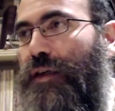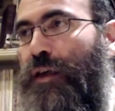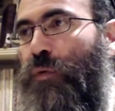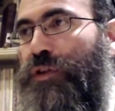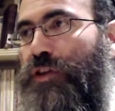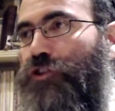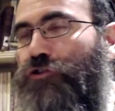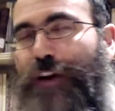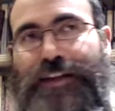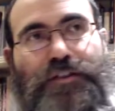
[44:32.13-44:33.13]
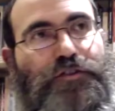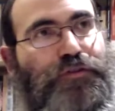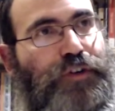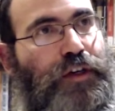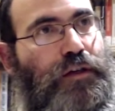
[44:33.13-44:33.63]
it was a
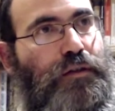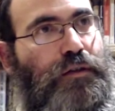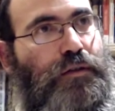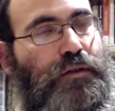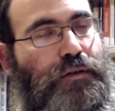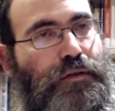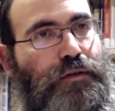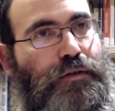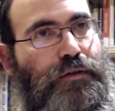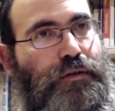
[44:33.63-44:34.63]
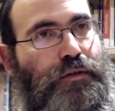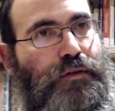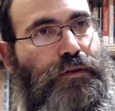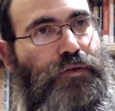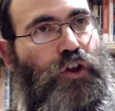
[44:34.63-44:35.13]
transfer,
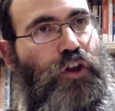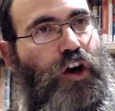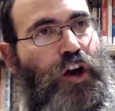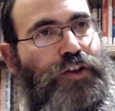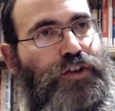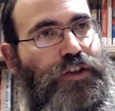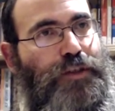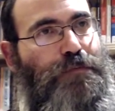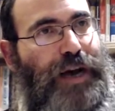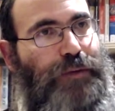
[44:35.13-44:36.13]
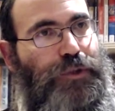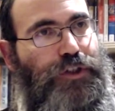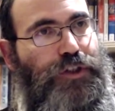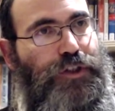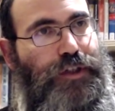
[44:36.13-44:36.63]
that the Eisius
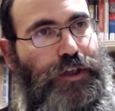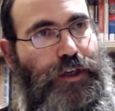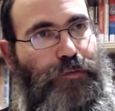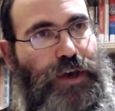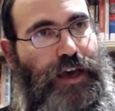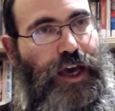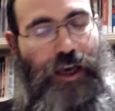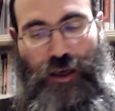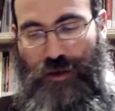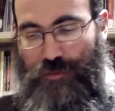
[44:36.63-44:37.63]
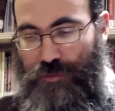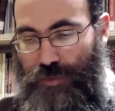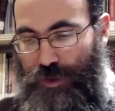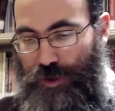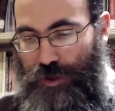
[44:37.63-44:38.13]
Mamish
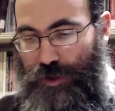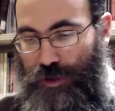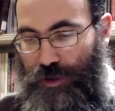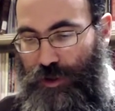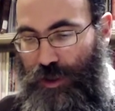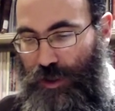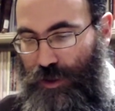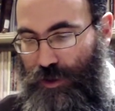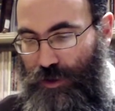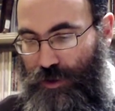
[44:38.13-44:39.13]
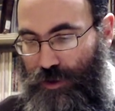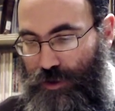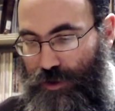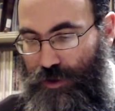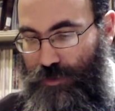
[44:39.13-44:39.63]
became the
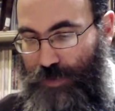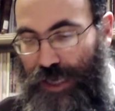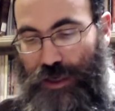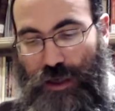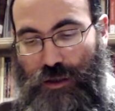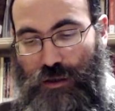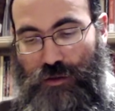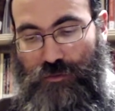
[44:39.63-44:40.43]
Malach.